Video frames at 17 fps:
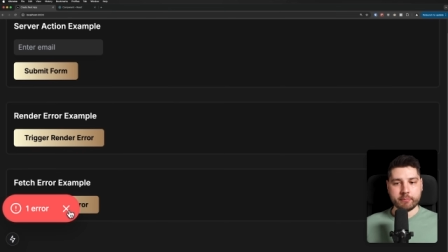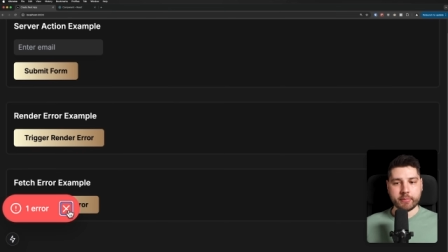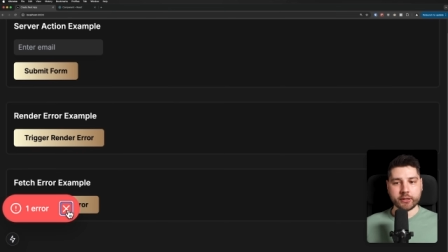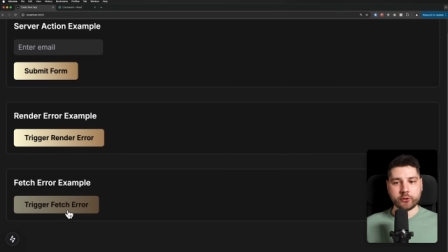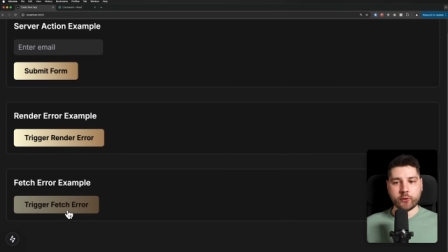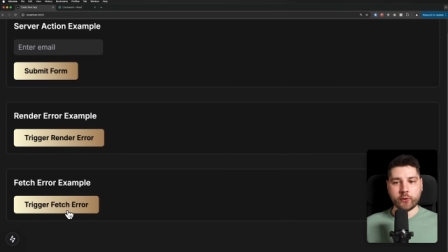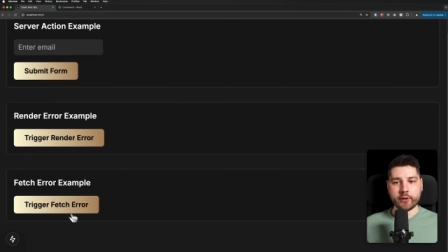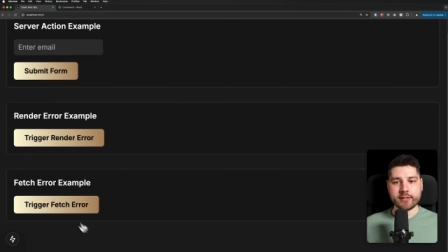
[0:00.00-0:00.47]
But
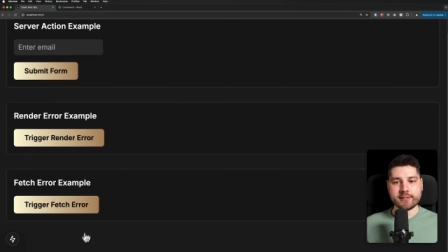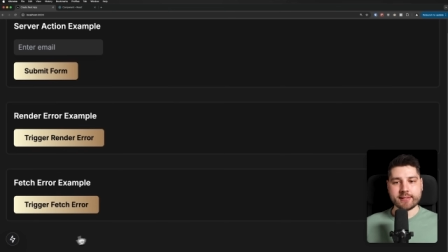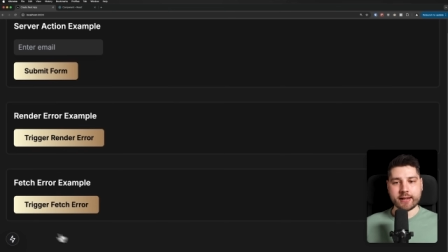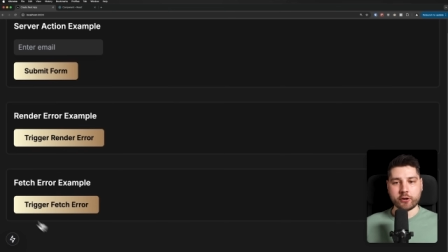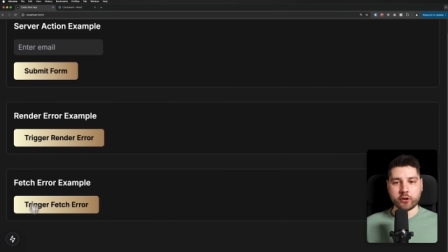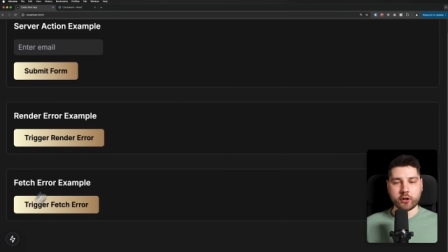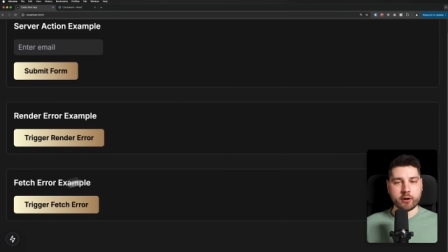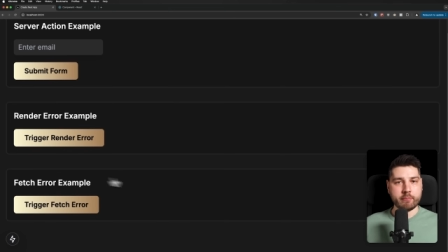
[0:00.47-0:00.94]
notice that
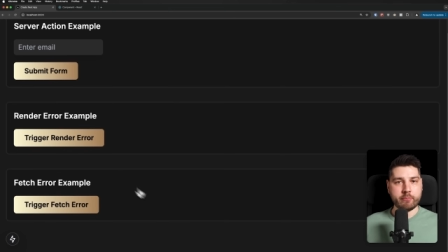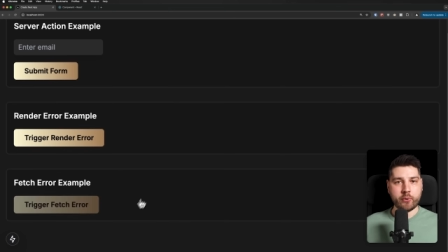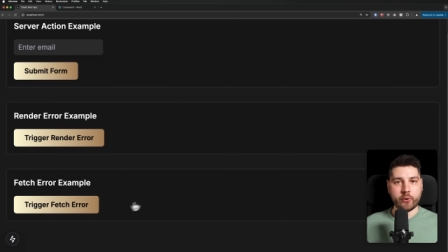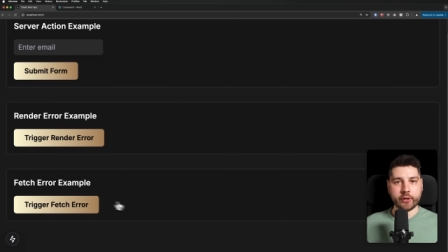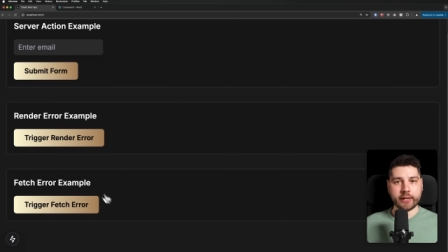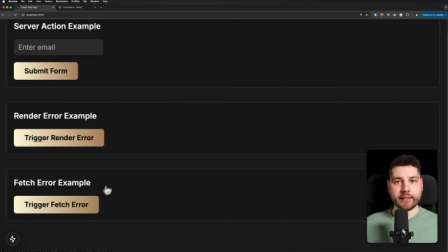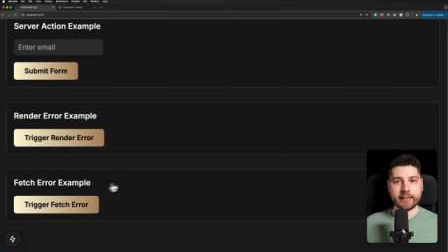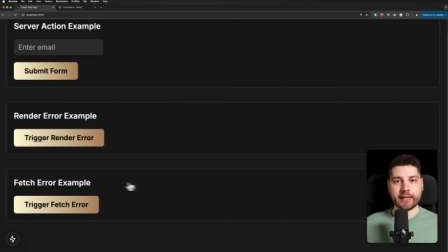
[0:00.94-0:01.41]
our
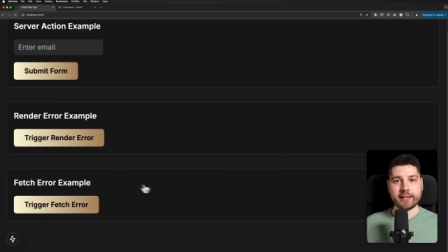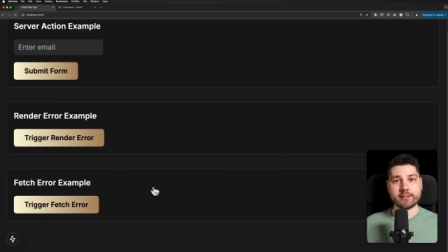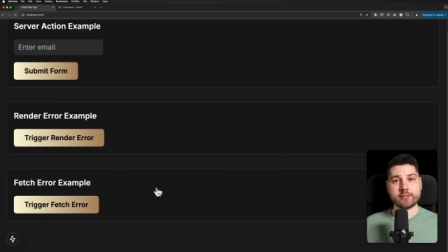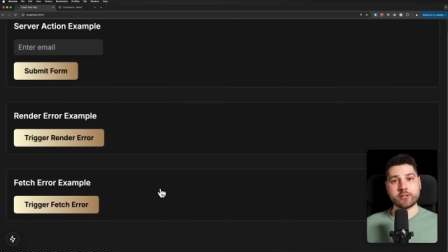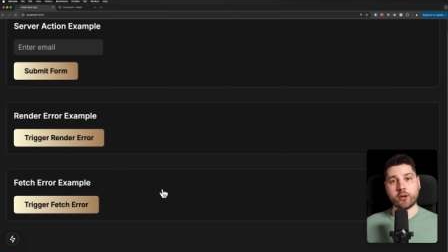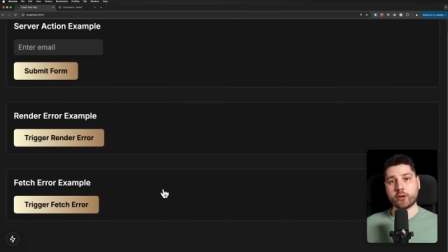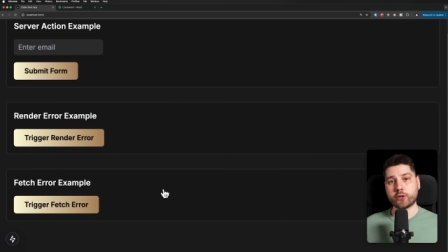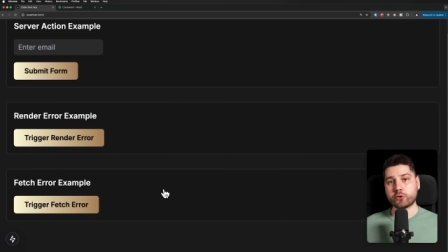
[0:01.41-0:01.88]
component is
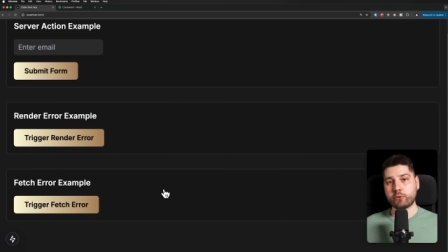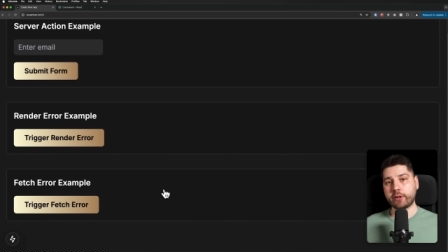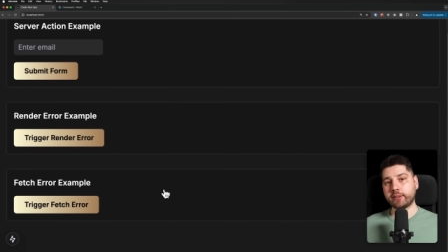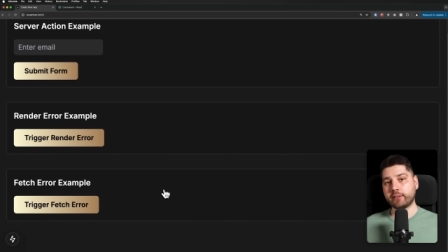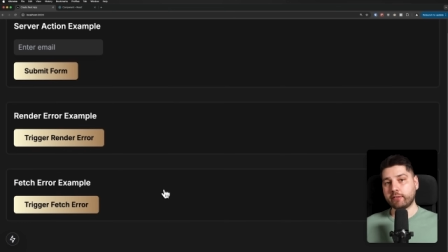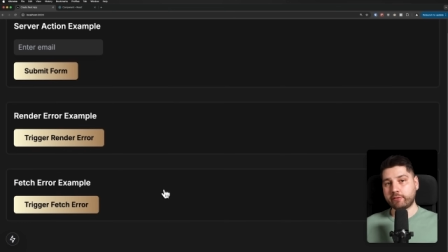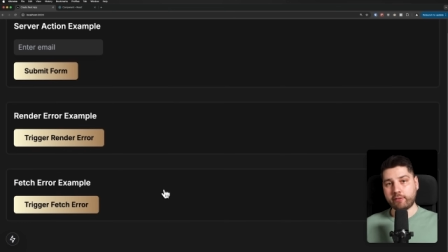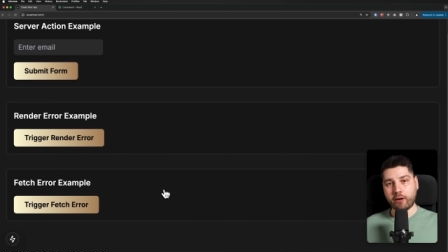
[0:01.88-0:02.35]
not showing
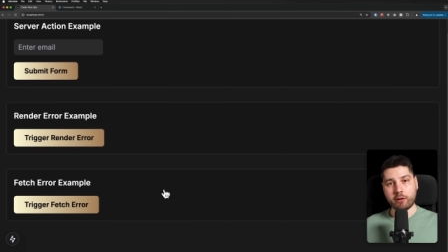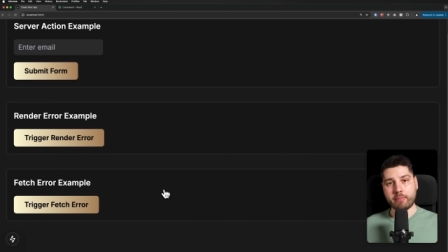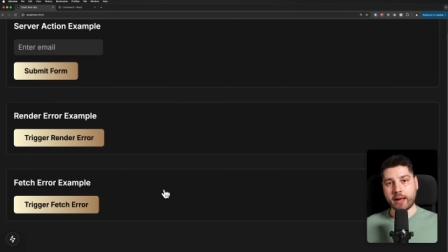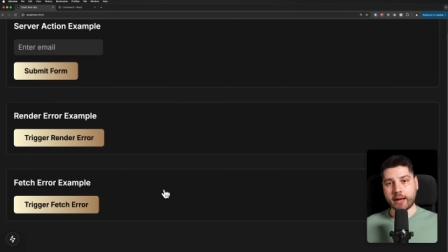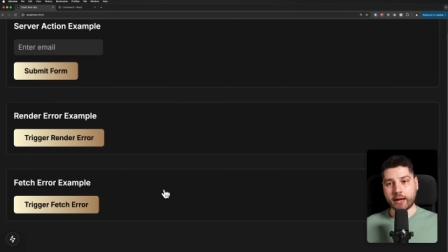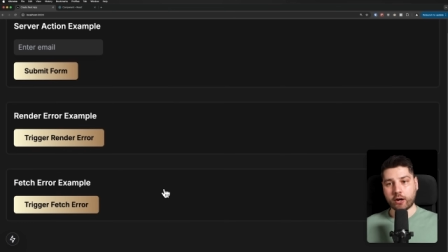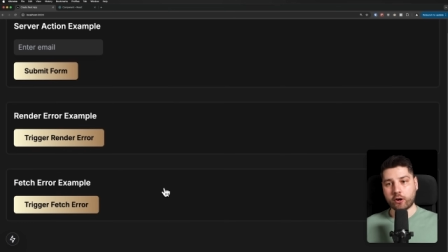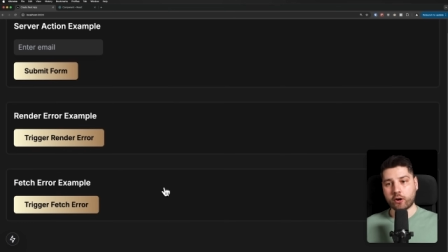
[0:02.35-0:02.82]
the
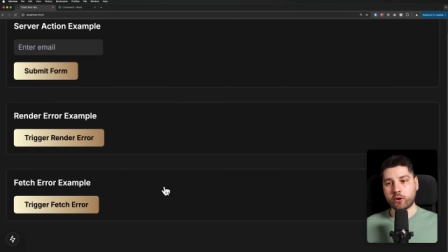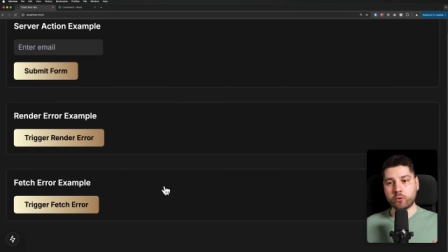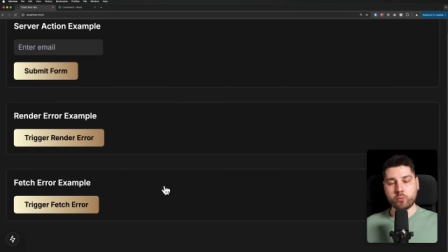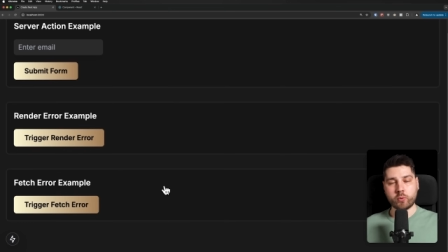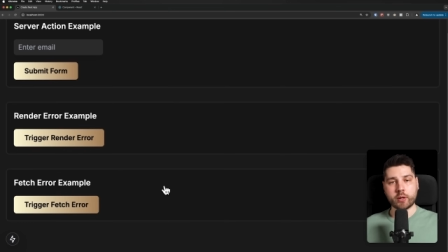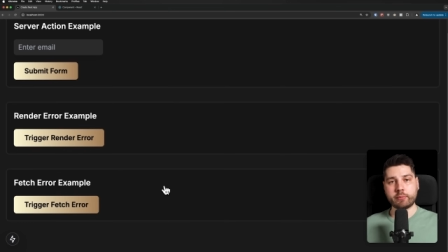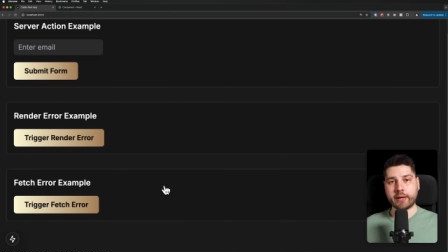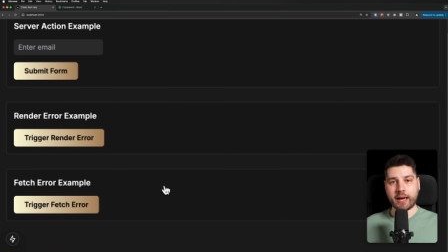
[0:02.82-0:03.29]
fallback error
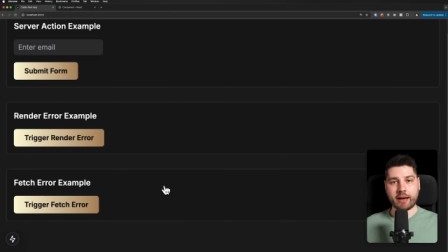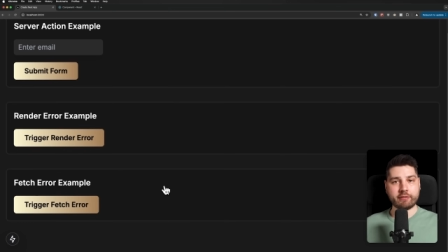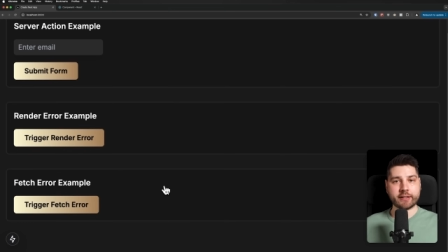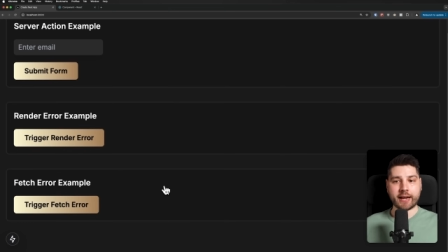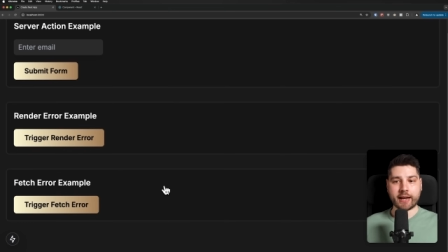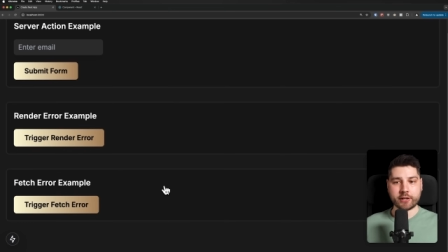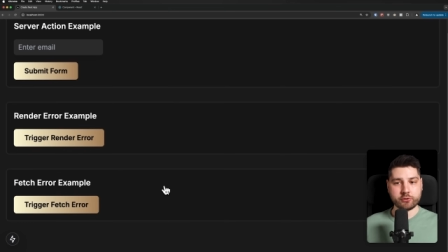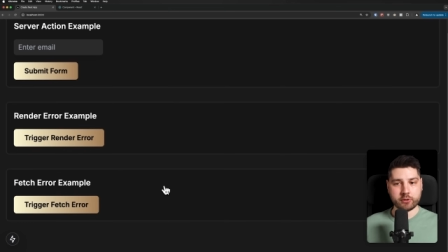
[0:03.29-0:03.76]
when we have
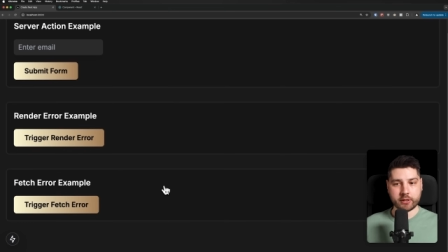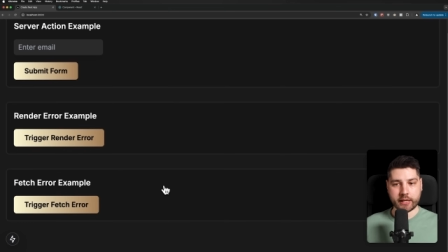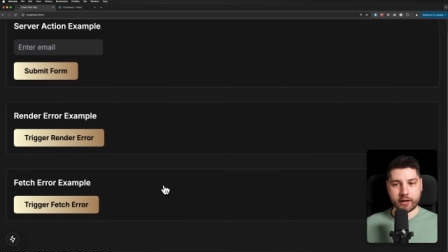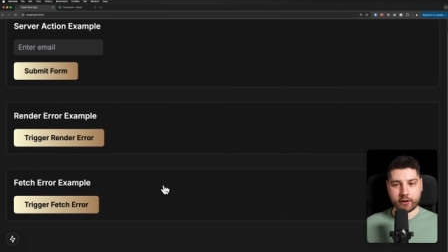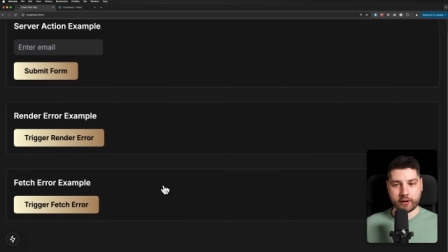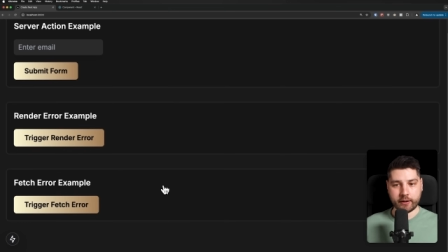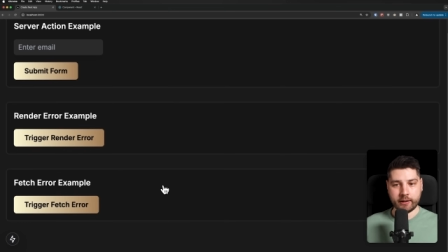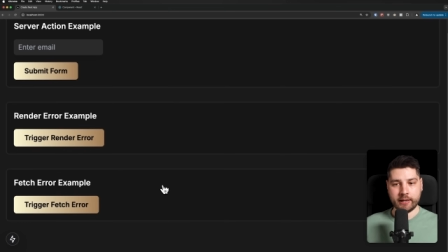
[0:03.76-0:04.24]
an actual
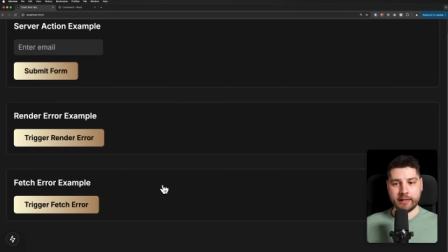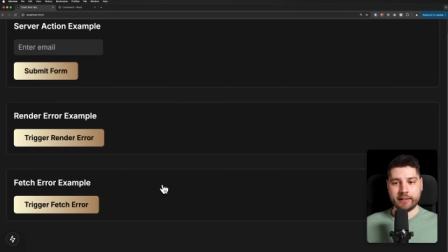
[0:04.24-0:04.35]
error.